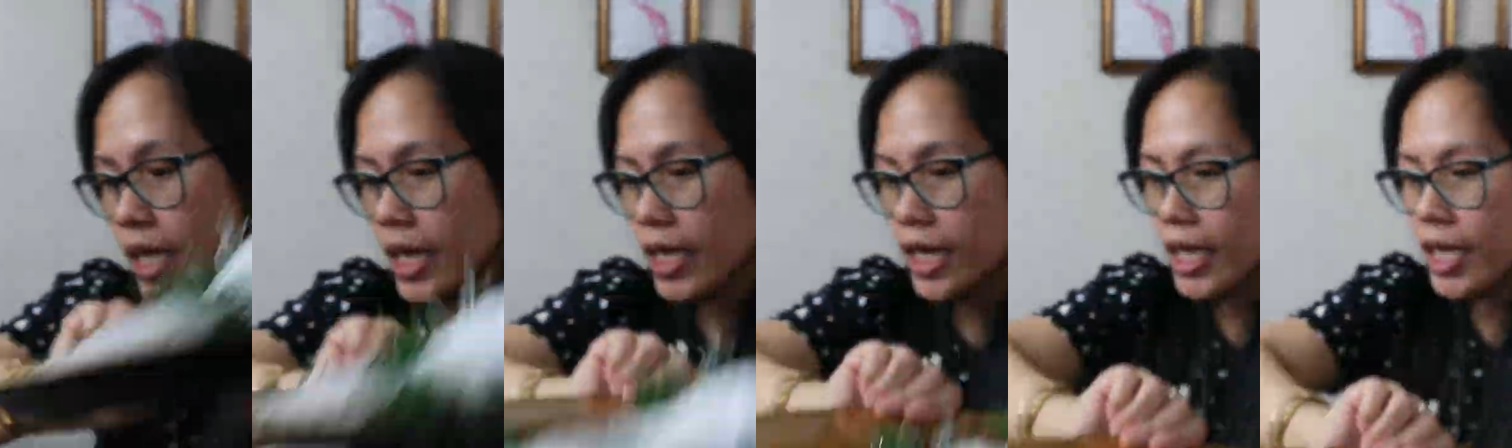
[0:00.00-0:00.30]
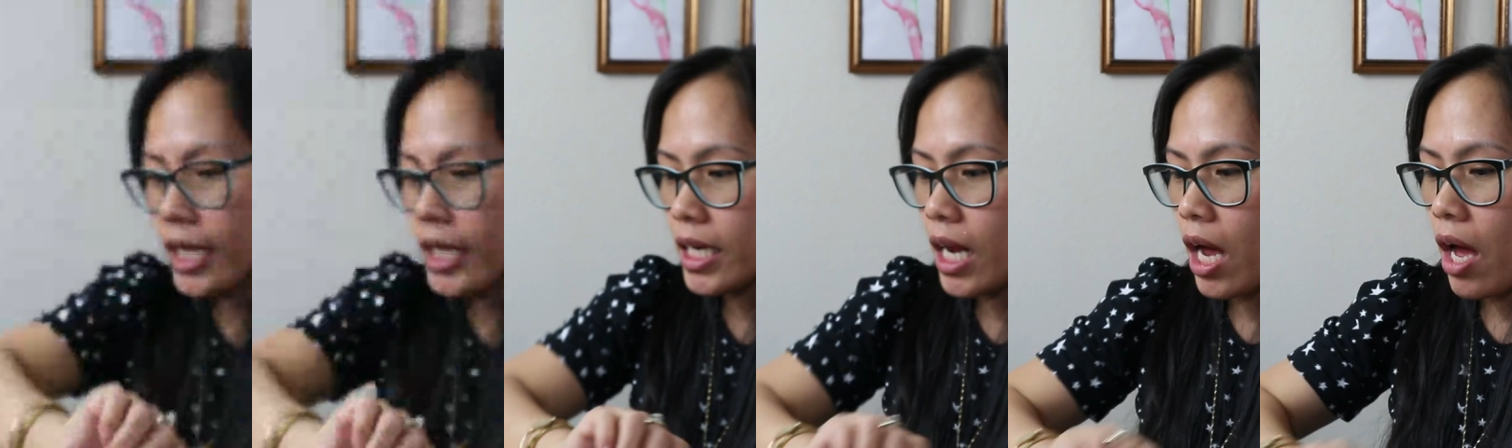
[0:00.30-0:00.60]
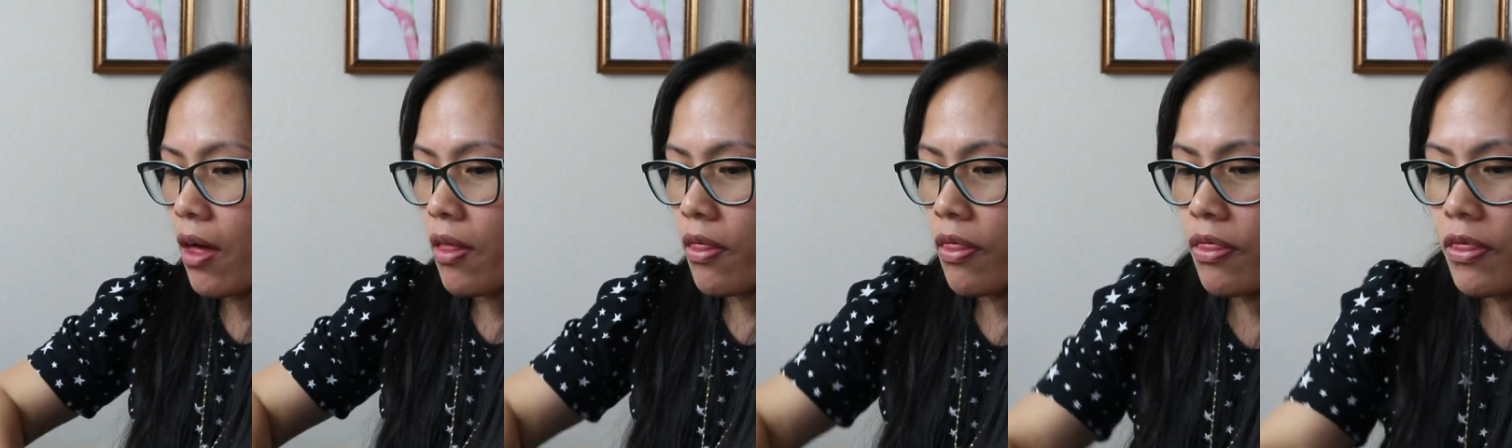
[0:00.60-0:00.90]
And
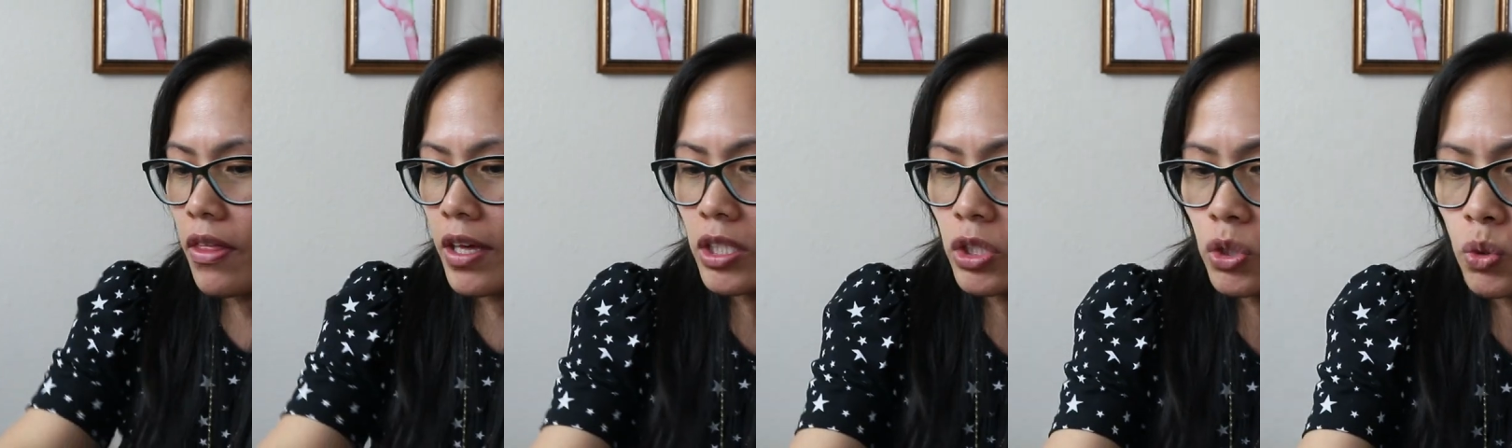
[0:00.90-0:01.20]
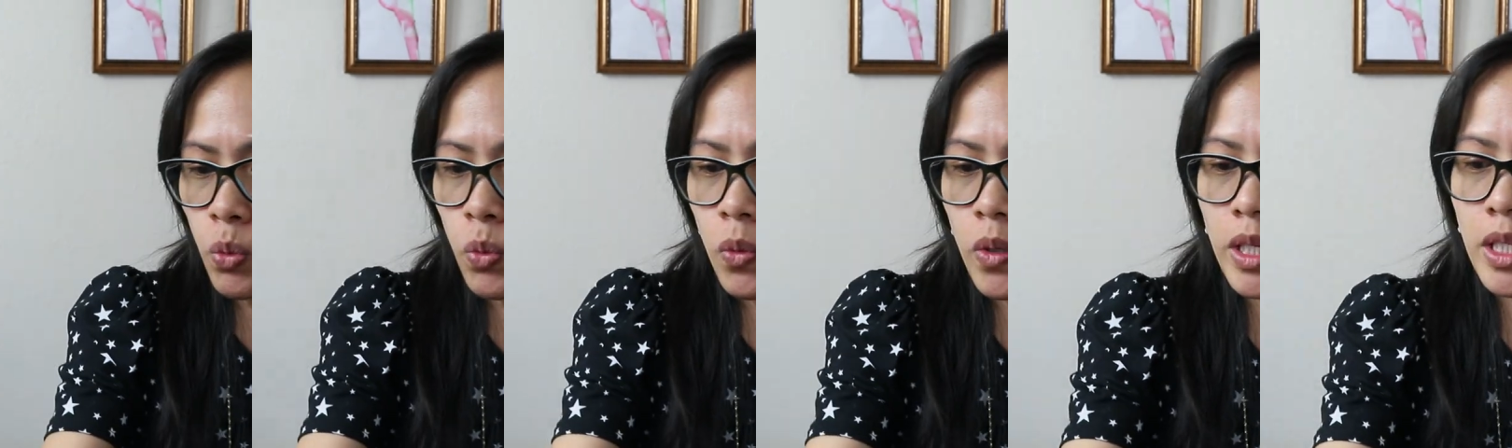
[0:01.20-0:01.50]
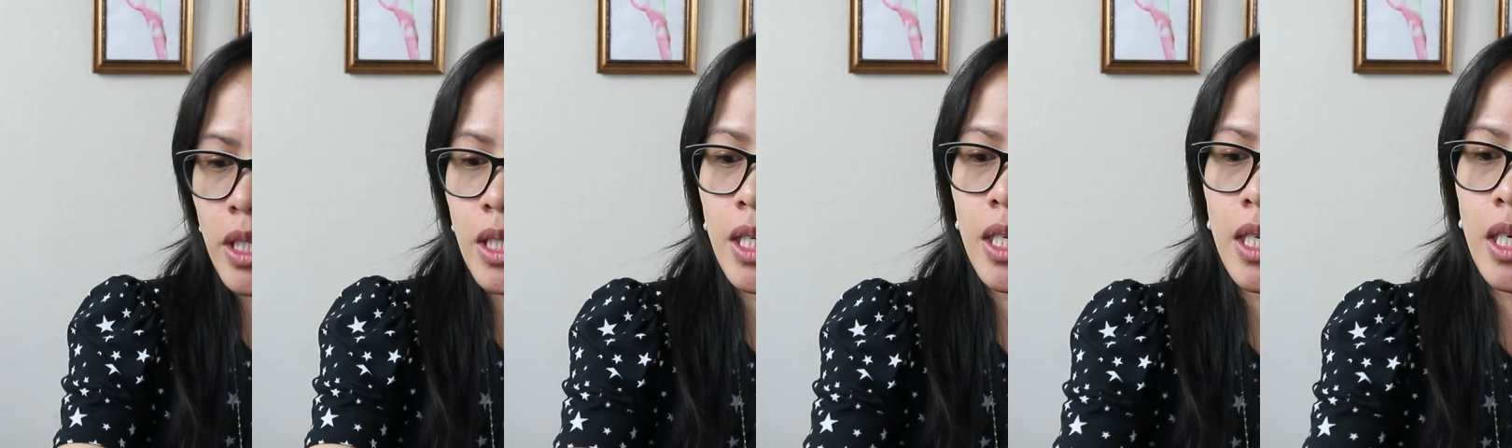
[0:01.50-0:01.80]
this
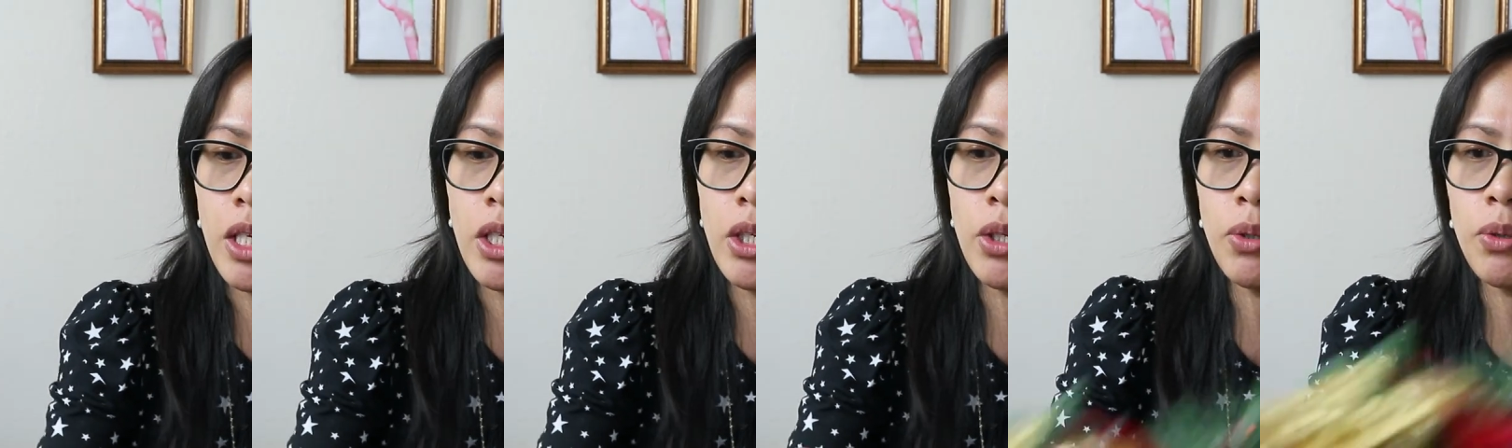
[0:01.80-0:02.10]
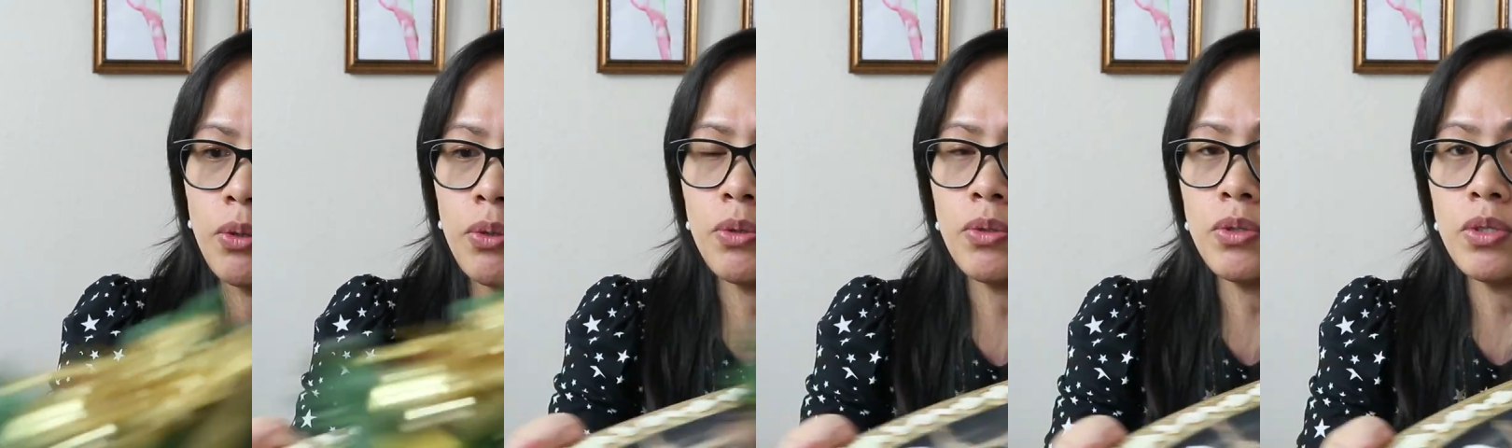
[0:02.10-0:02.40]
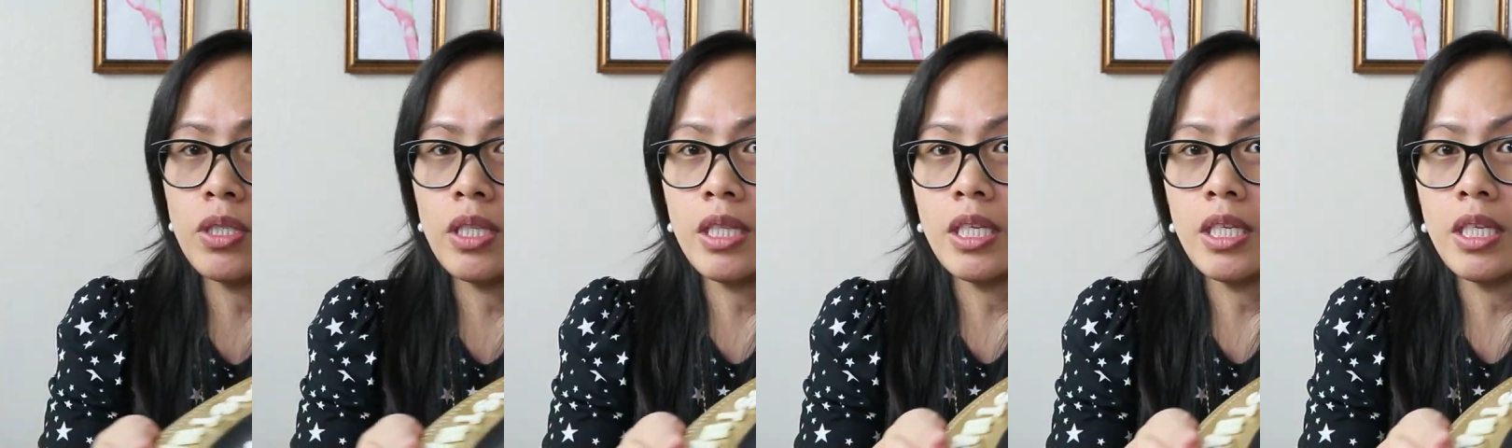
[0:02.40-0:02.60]
one that I use,